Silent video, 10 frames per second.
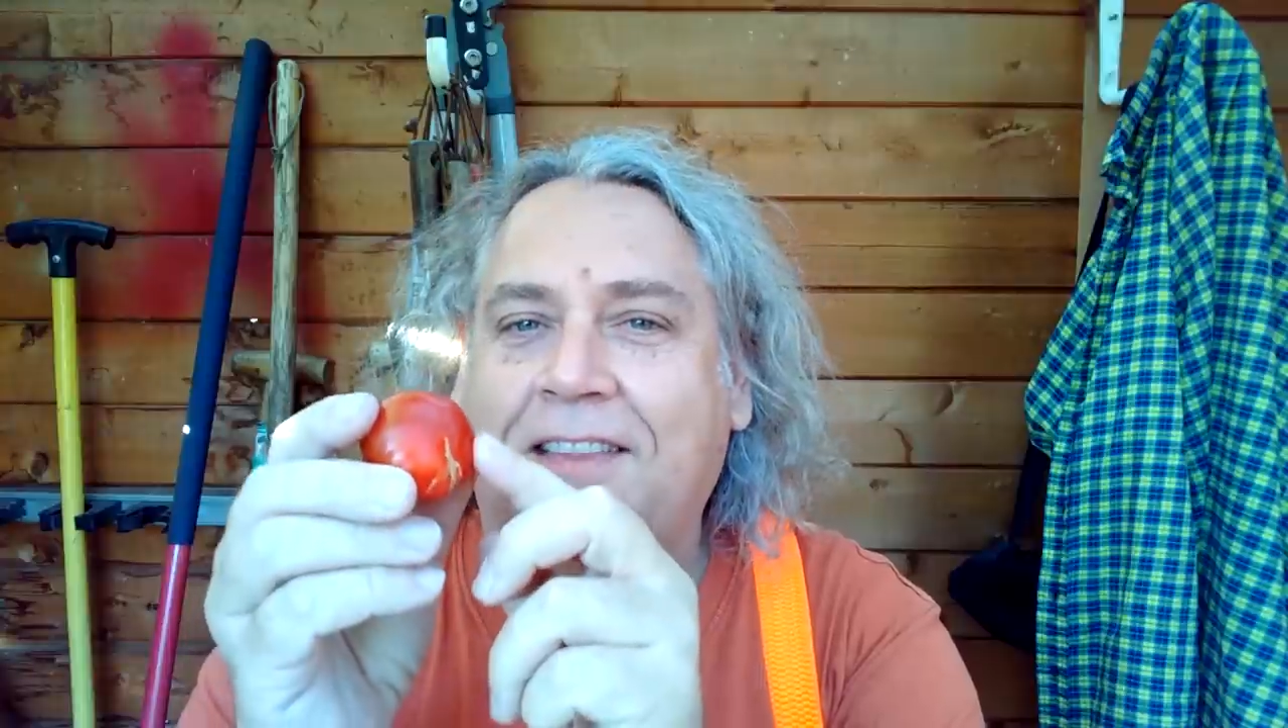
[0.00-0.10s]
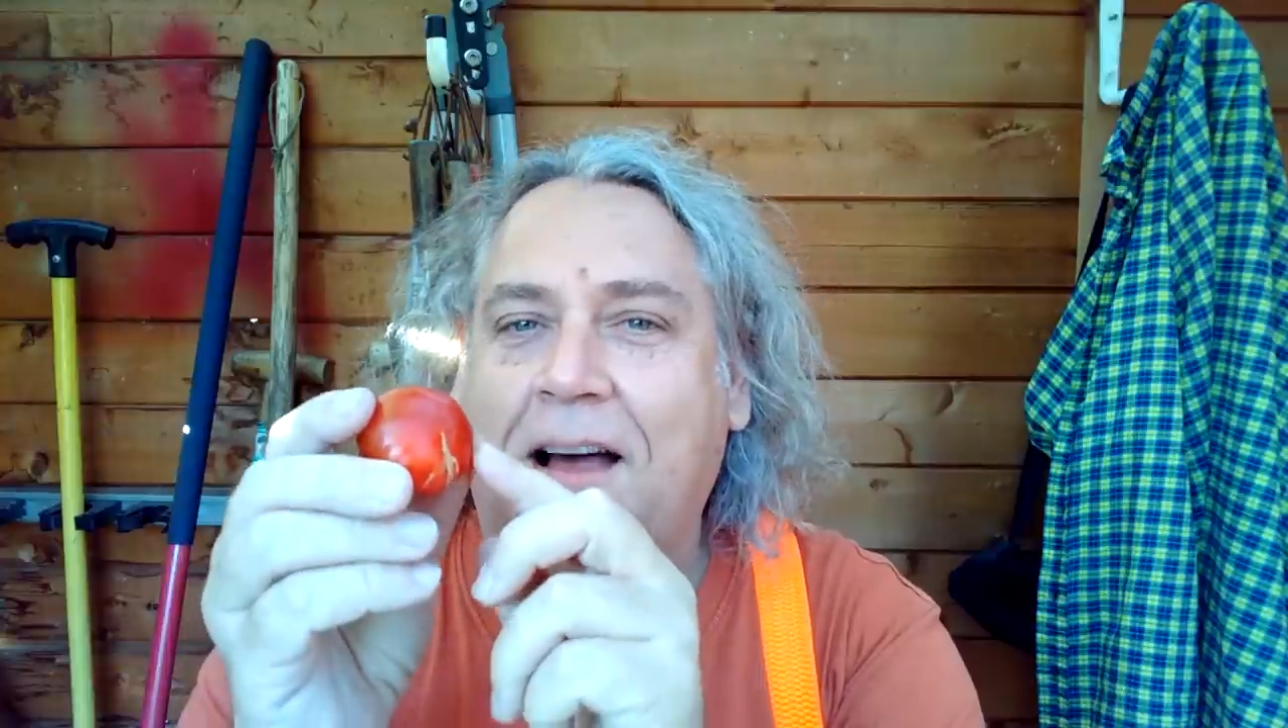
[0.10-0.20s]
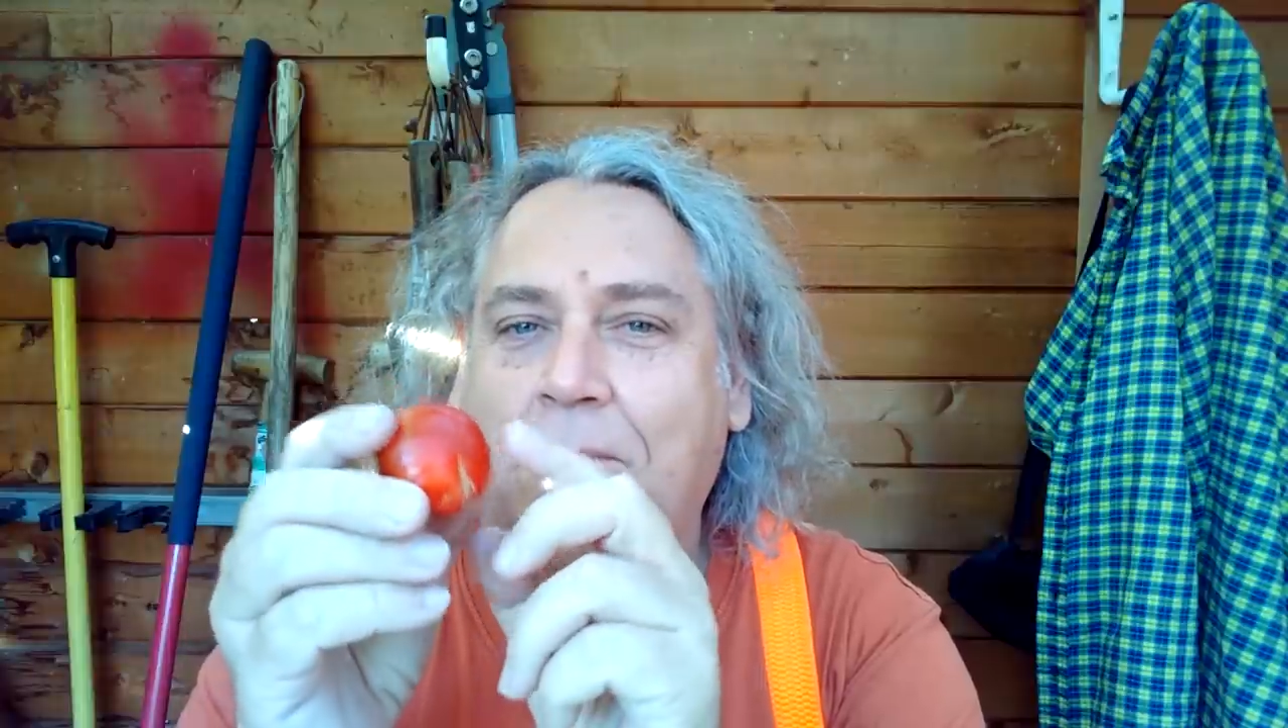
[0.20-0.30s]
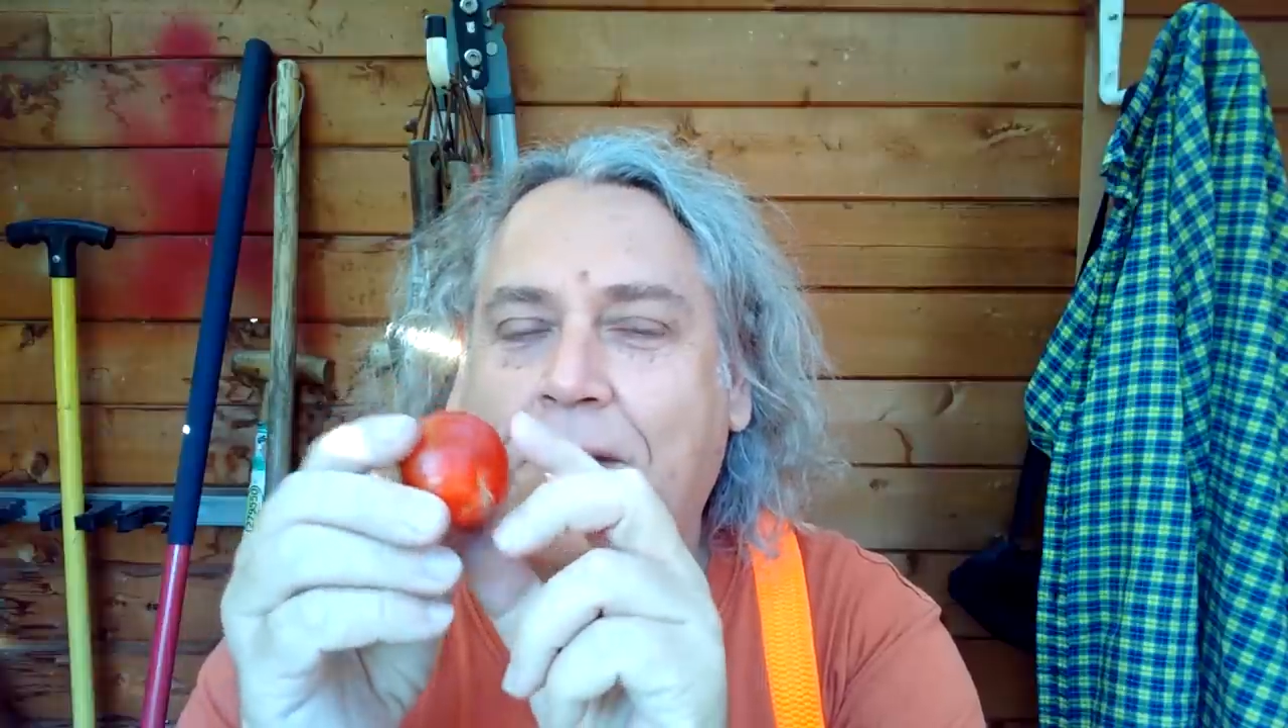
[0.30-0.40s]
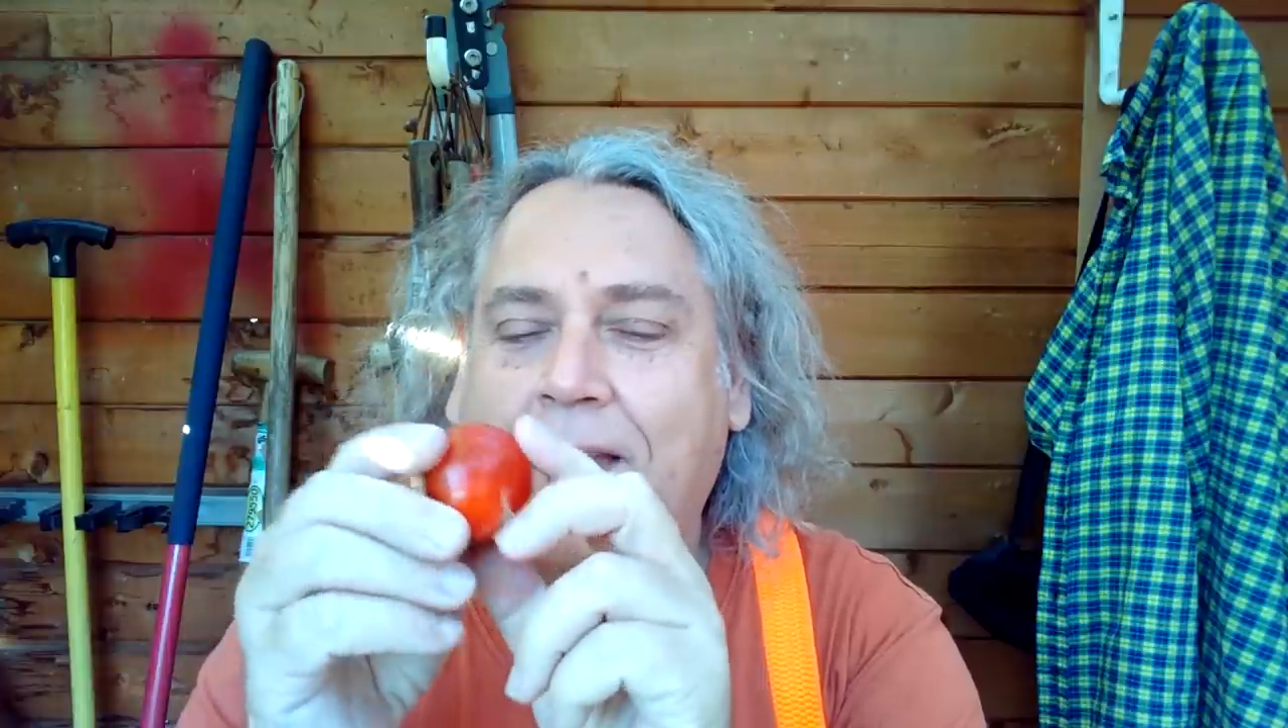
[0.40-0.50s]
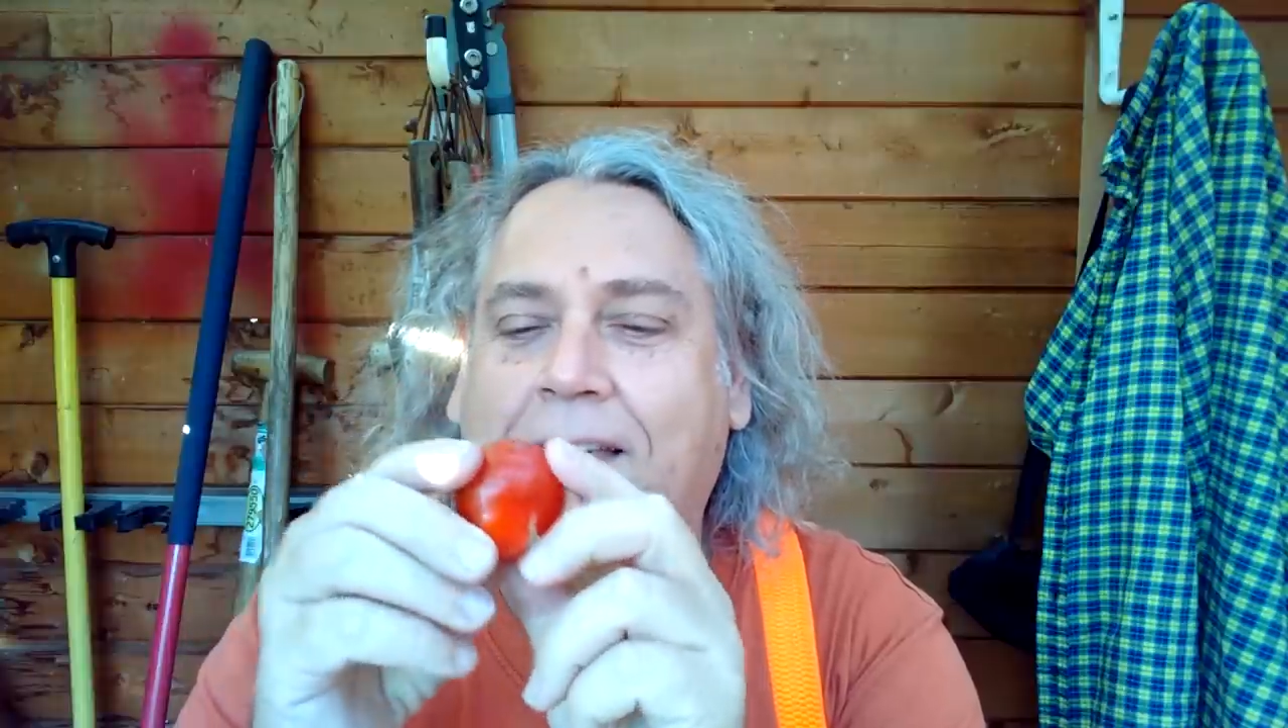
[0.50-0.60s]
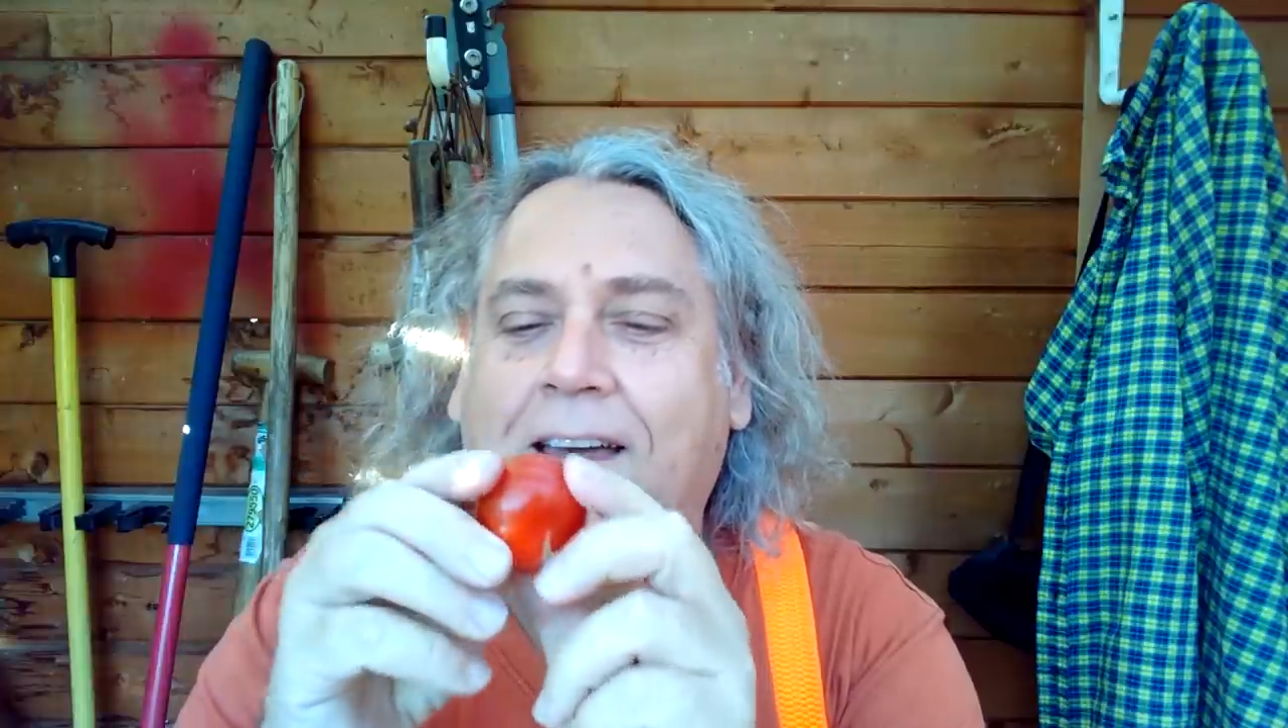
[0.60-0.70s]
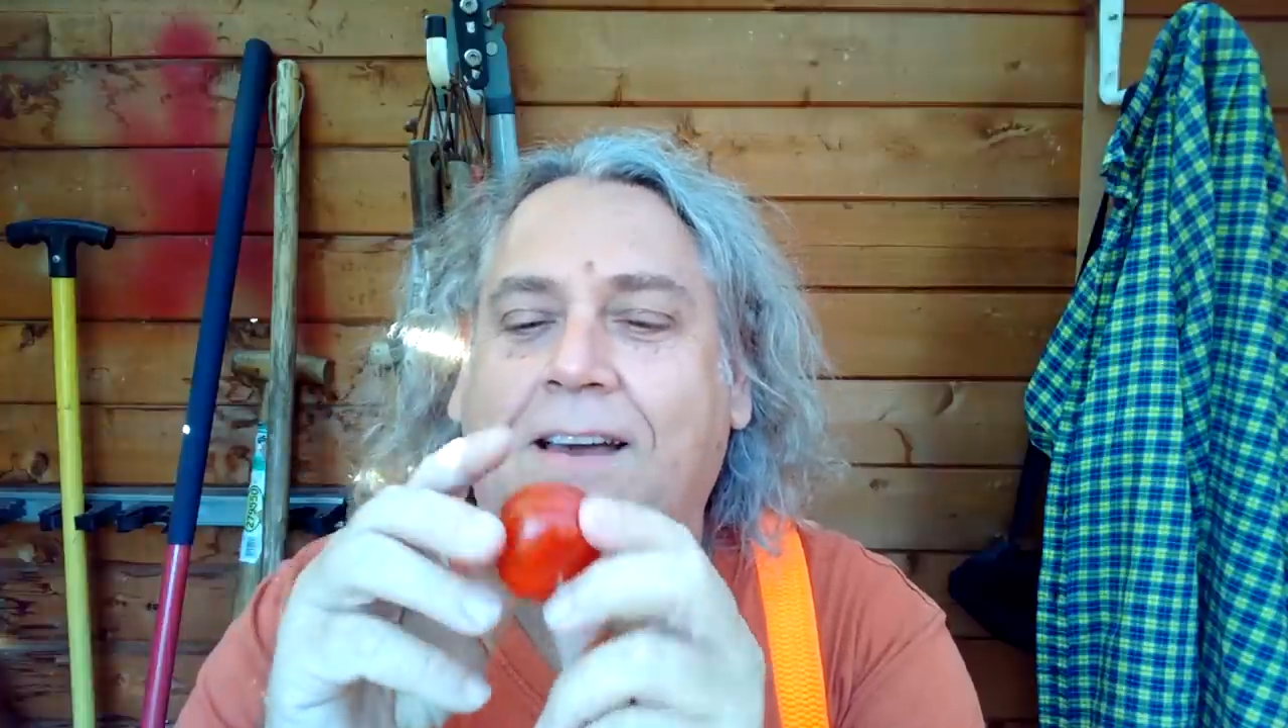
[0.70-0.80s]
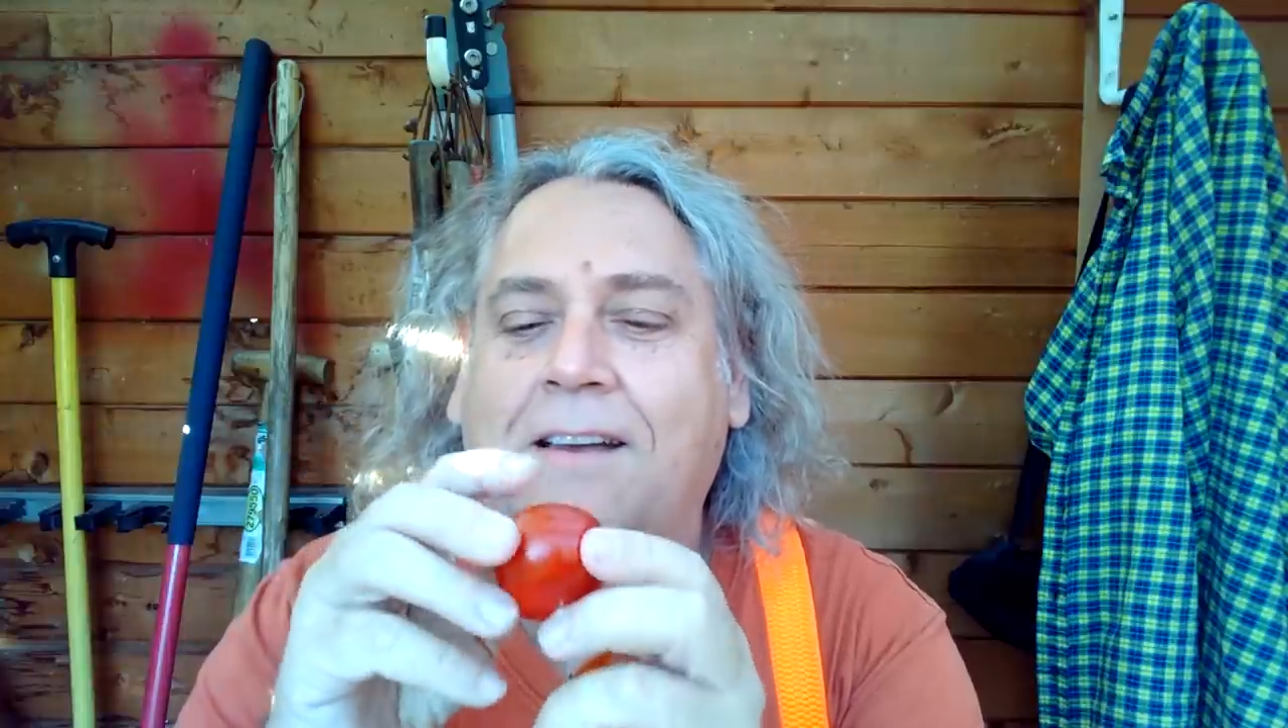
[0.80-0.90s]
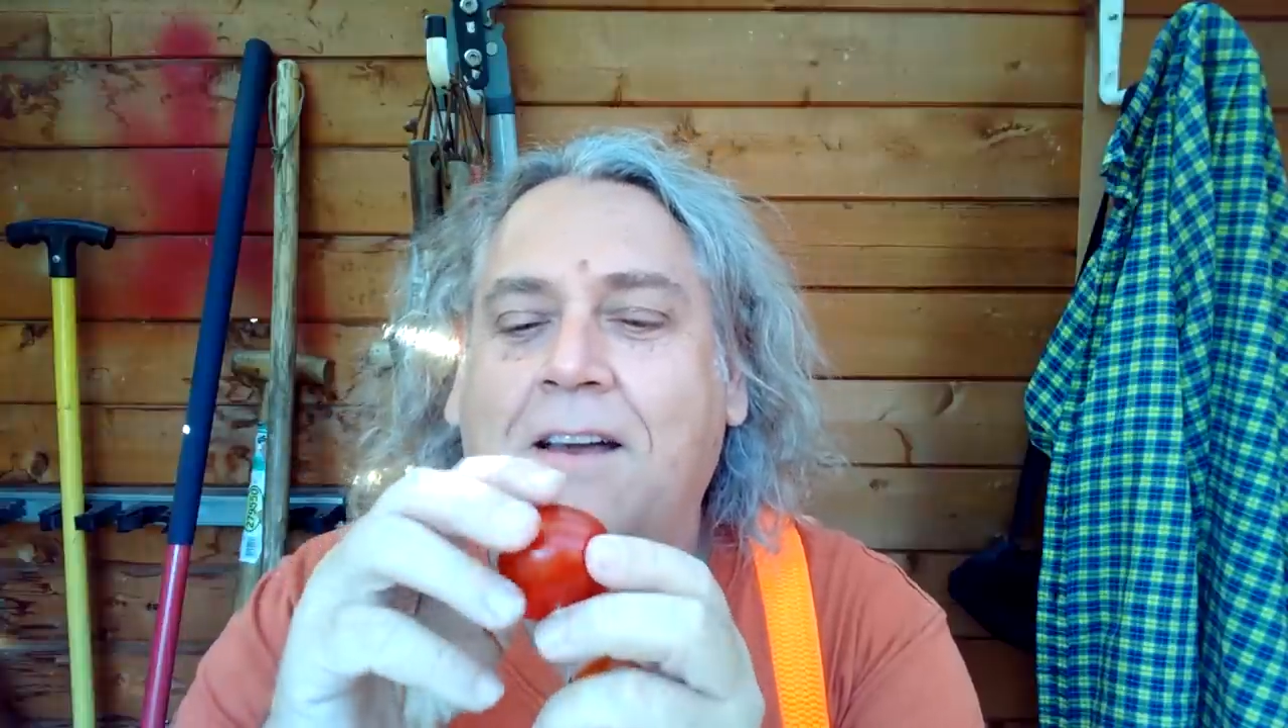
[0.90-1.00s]
that bit
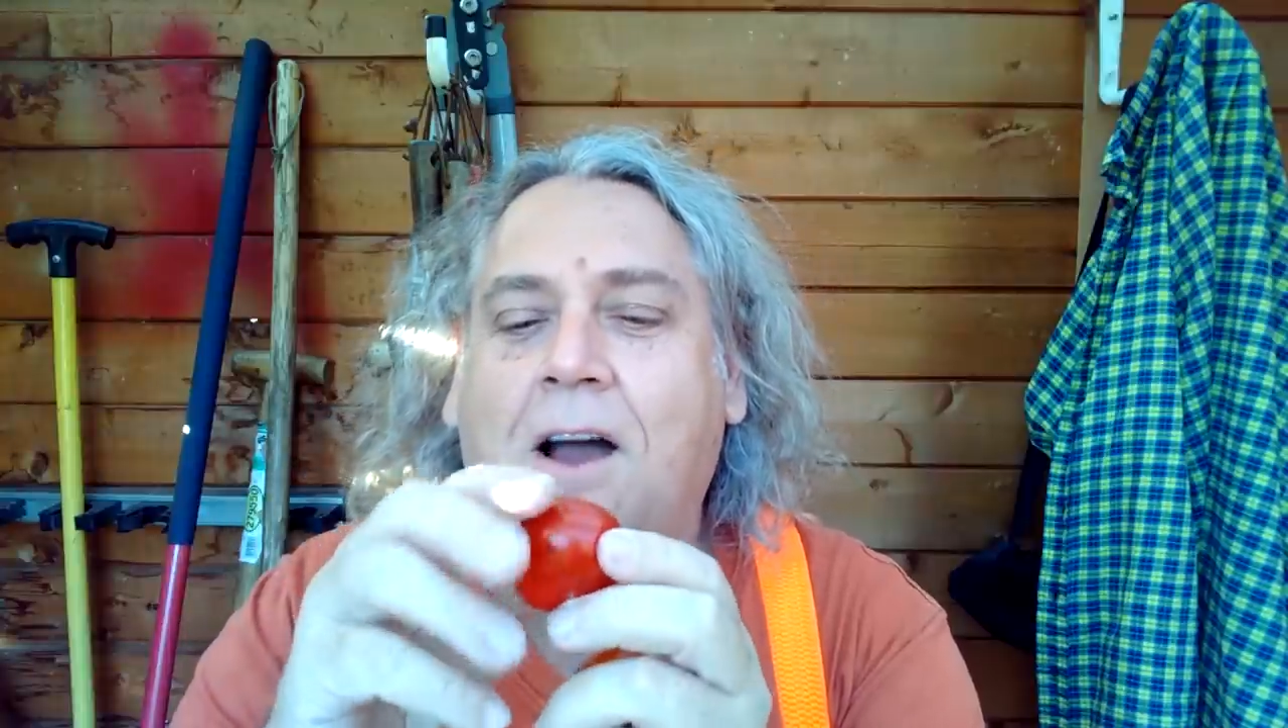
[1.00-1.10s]
there